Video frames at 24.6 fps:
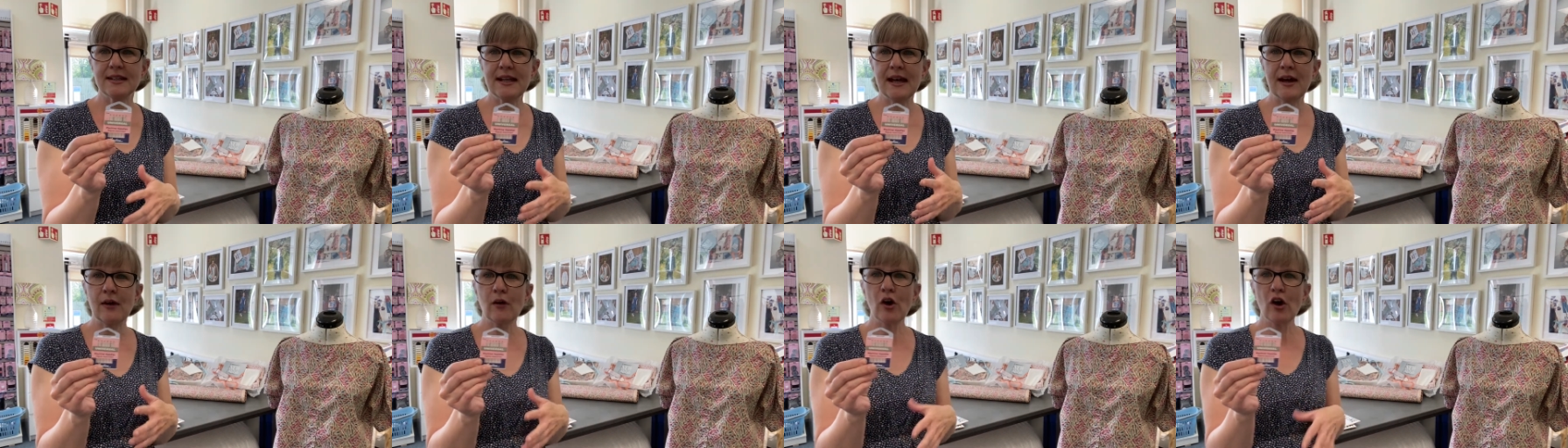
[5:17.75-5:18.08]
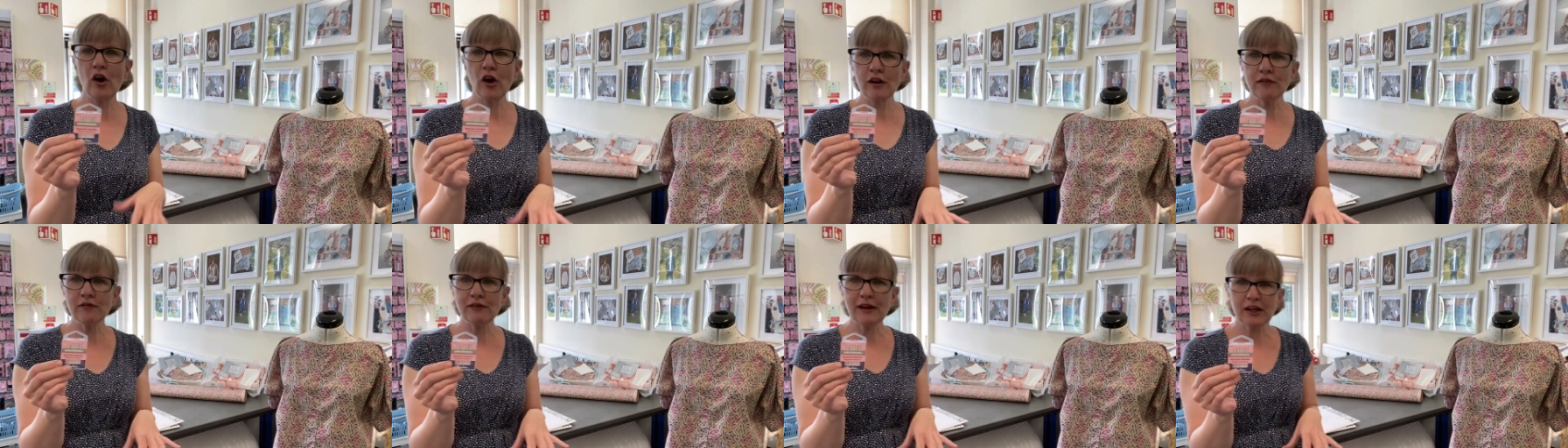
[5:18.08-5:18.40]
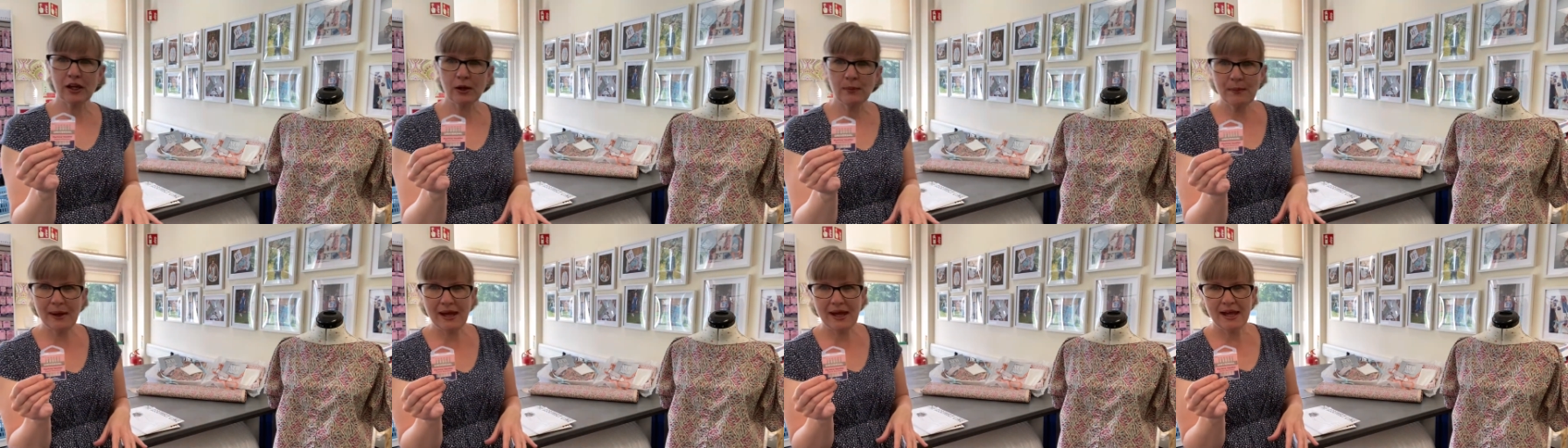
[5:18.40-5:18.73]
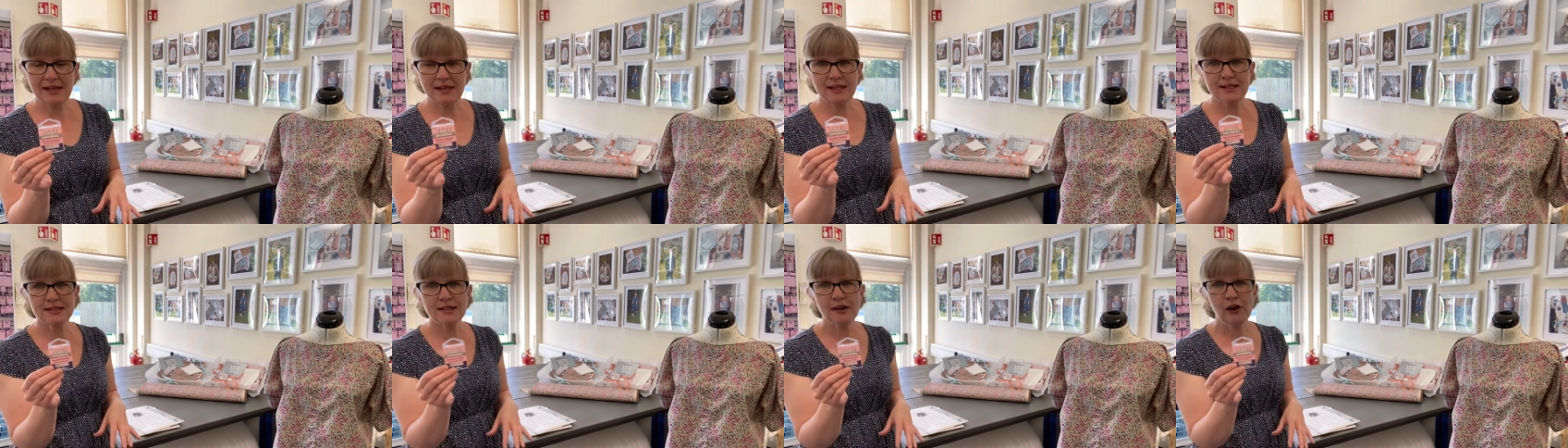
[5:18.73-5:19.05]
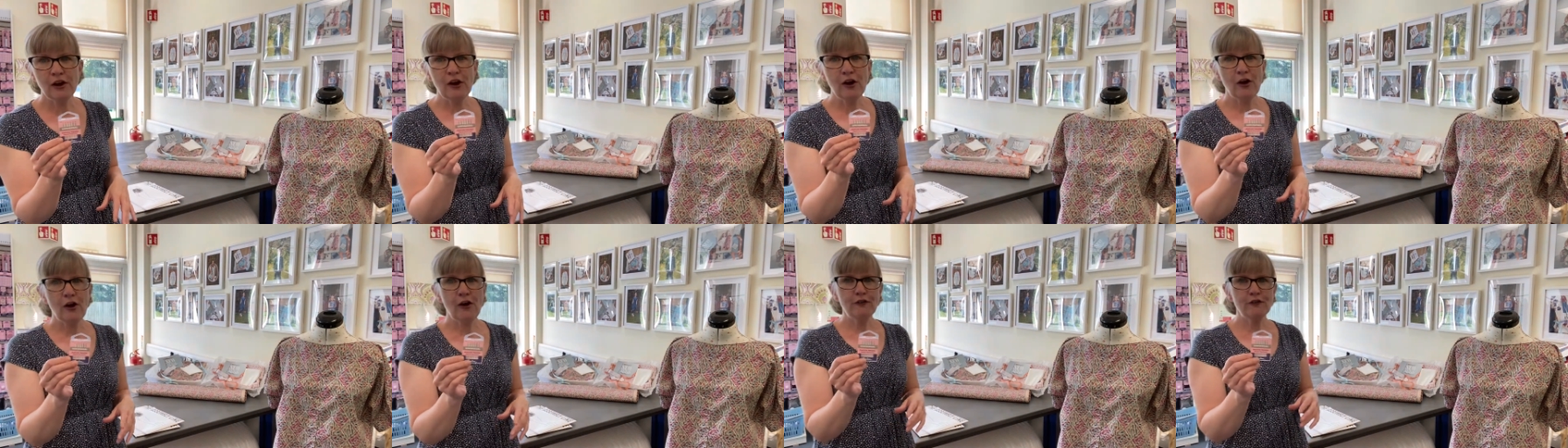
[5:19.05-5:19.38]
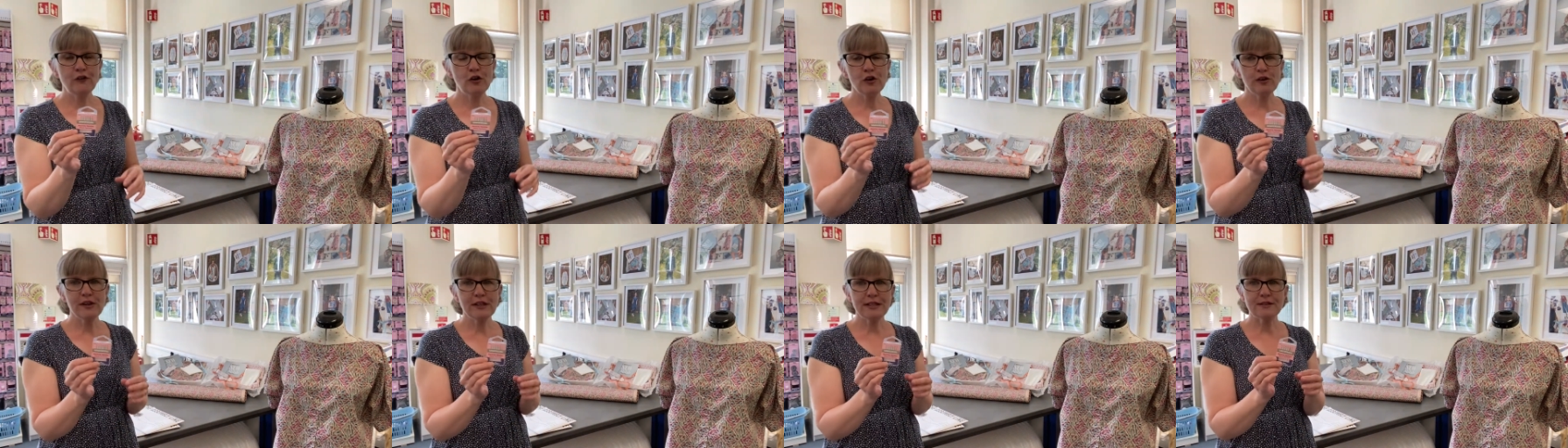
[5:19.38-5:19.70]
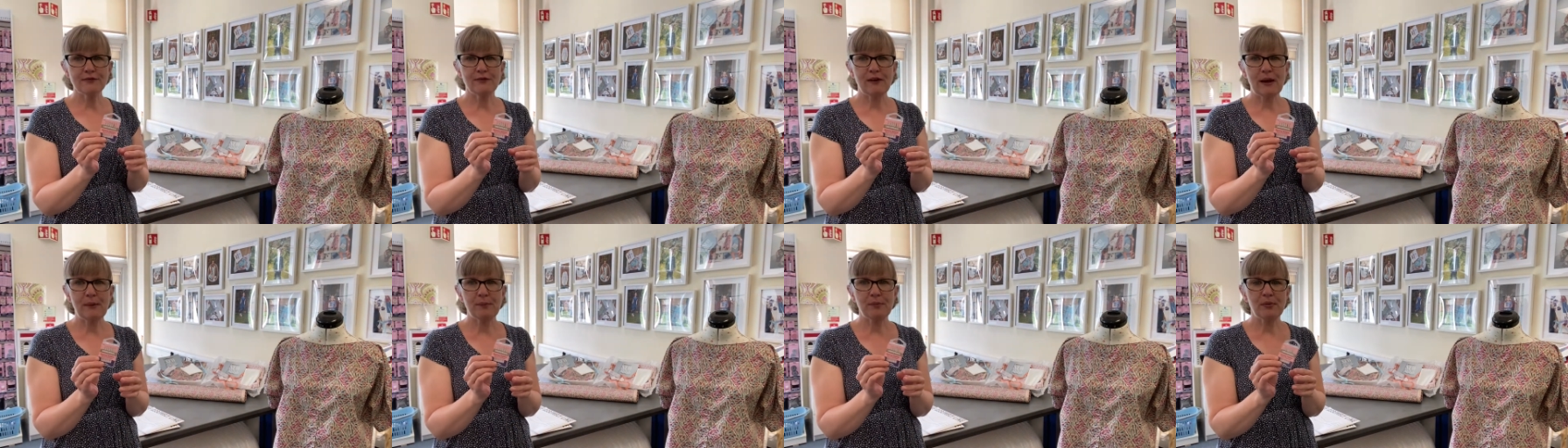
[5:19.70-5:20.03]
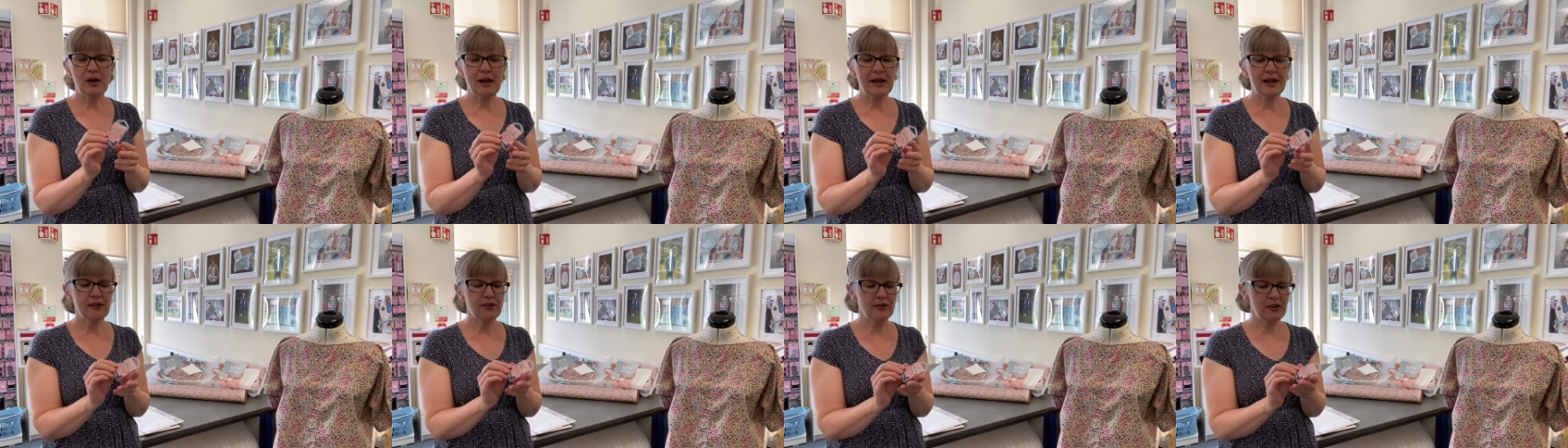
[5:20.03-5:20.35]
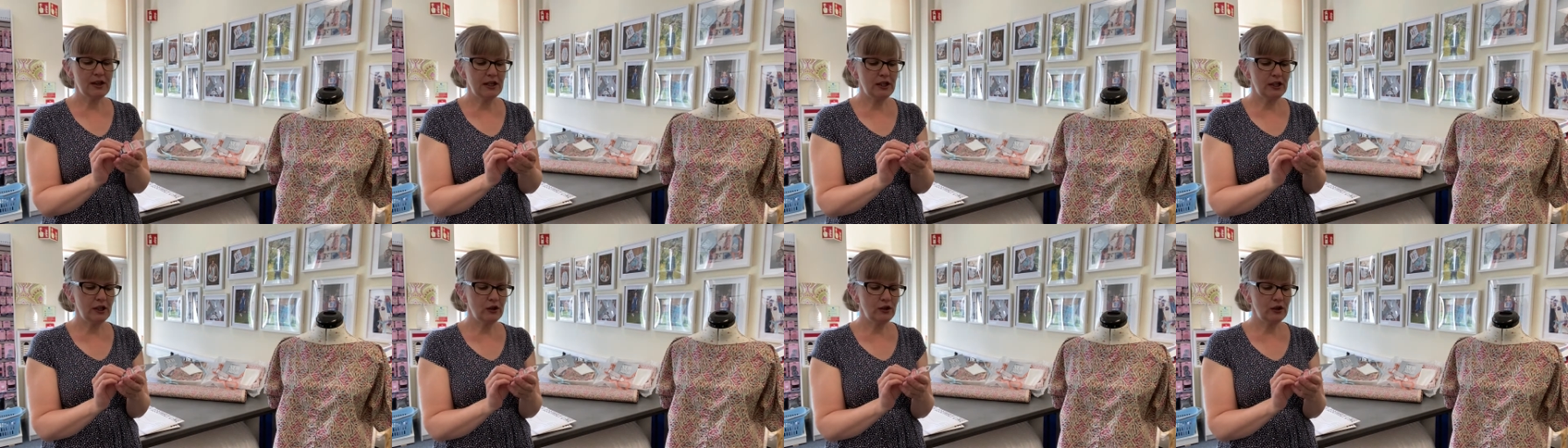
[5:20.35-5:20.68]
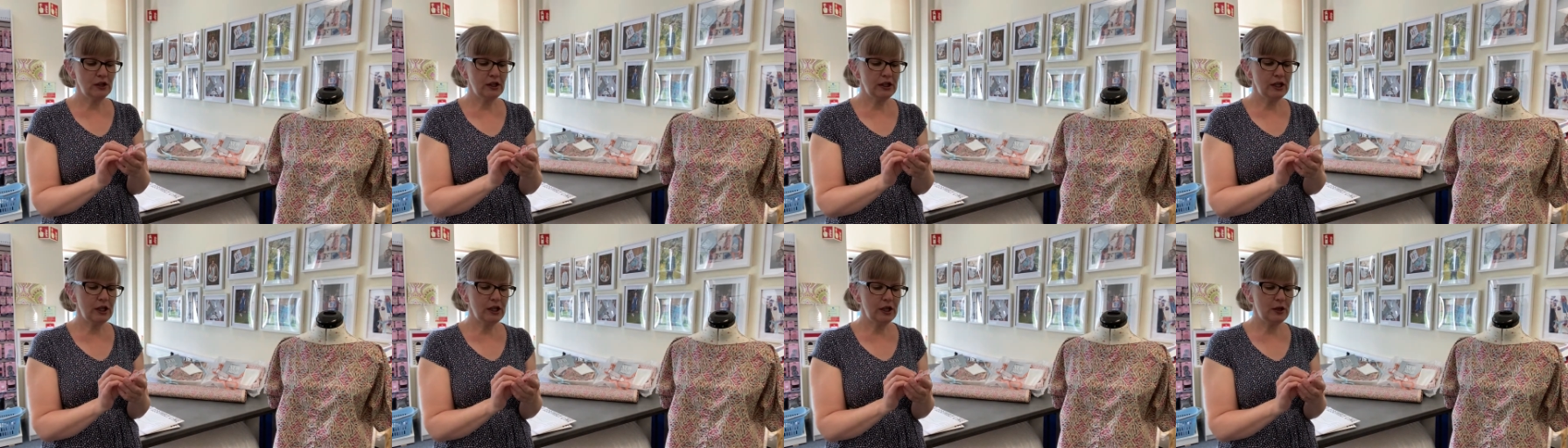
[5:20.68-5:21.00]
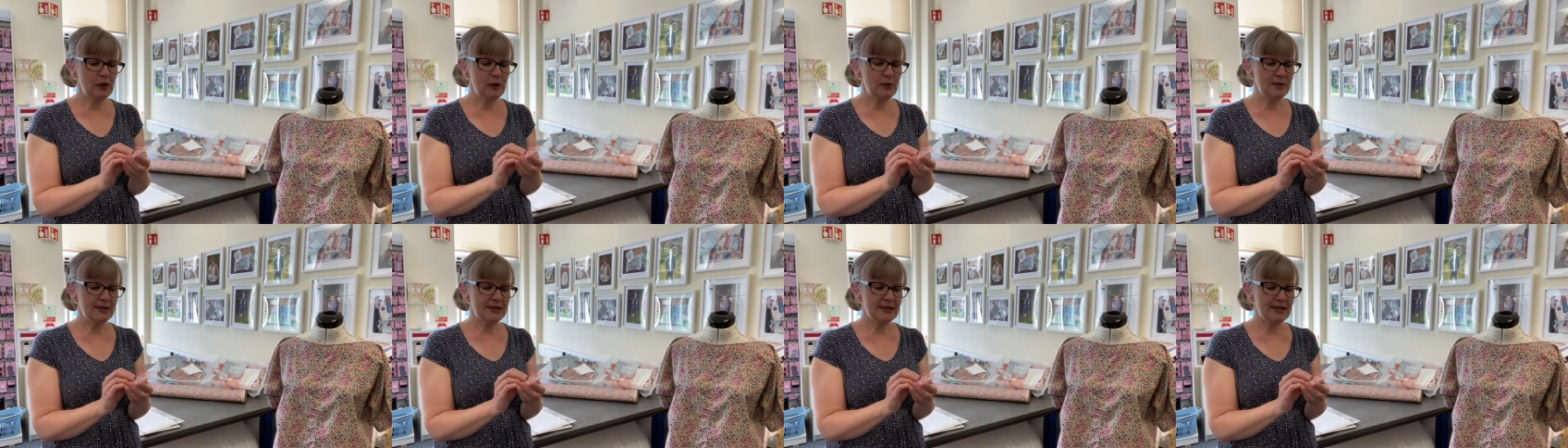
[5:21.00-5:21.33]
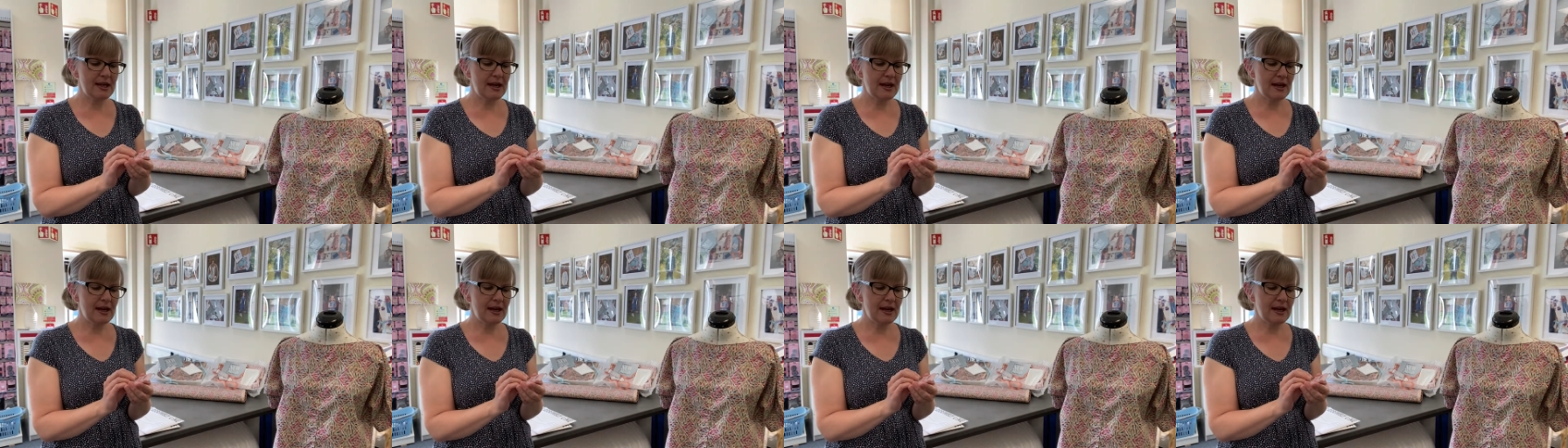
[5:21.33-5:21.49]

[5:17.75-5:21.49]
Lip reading: Now I recommend for this fabric that you use